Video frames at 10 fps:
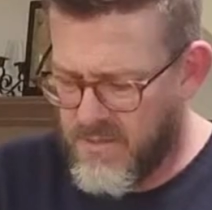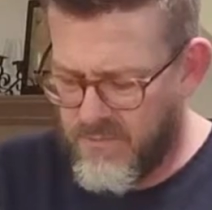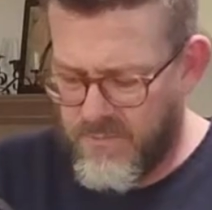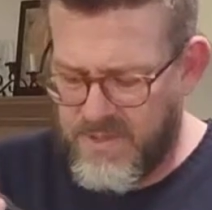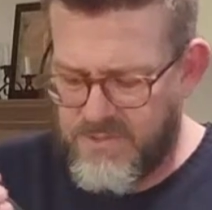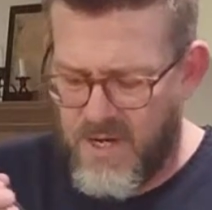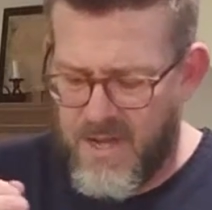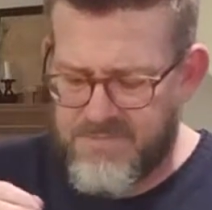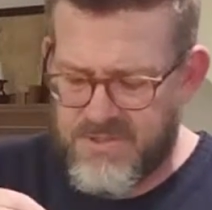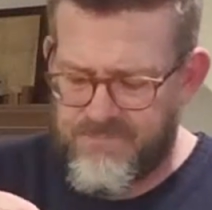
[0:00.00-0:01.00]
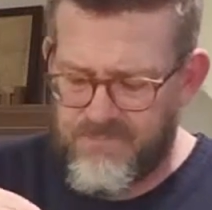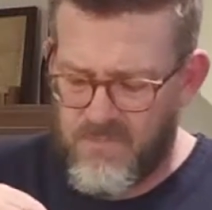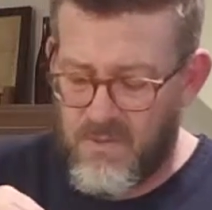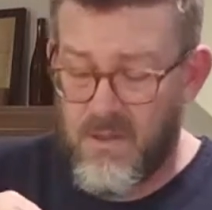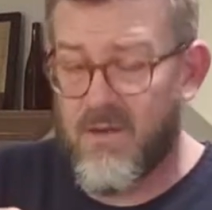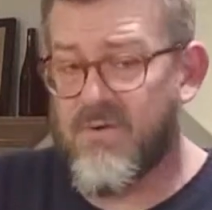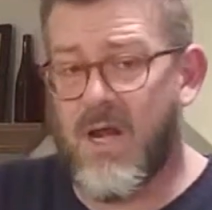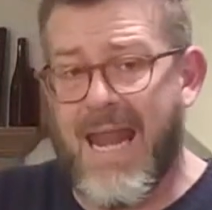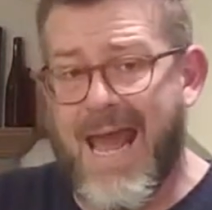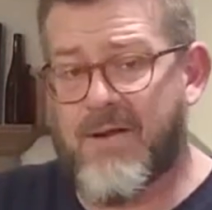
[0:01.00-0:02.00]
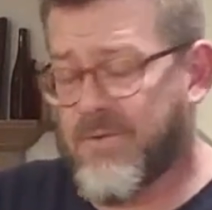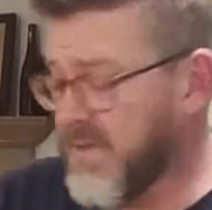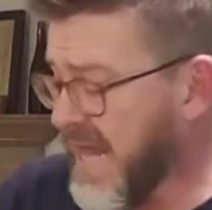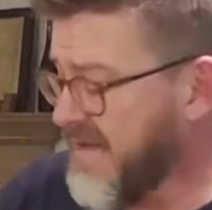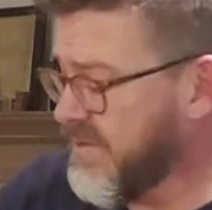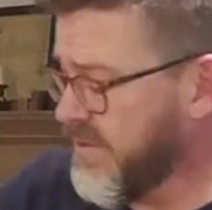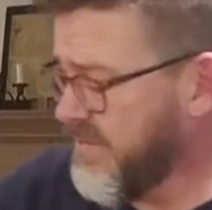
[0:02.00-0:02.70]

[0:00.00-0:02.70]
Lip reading: 3 drops of our lavender